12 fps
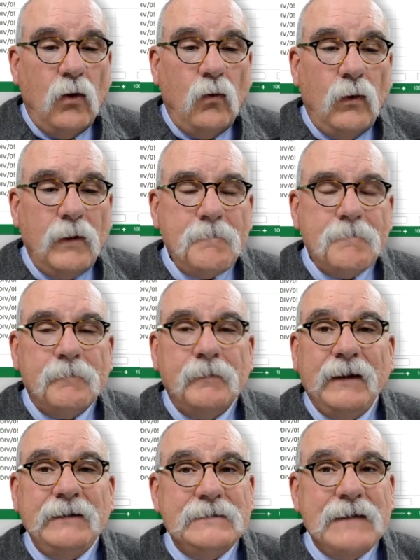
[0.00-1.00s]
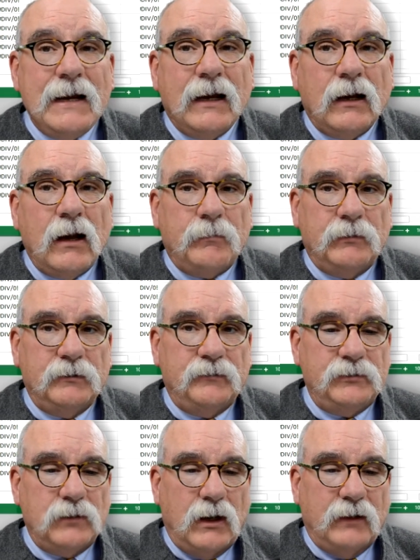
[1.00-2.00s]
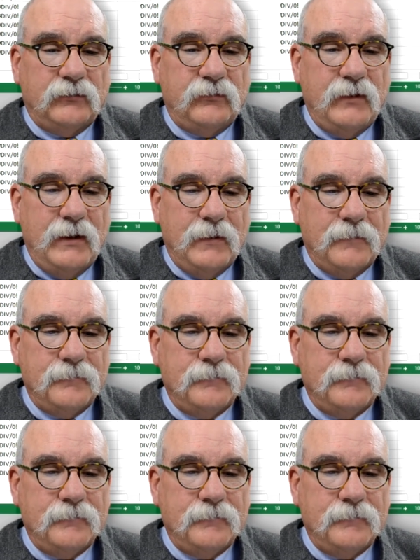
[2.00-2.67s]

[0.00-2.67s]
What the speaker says: Well, let's take a couple of shots now.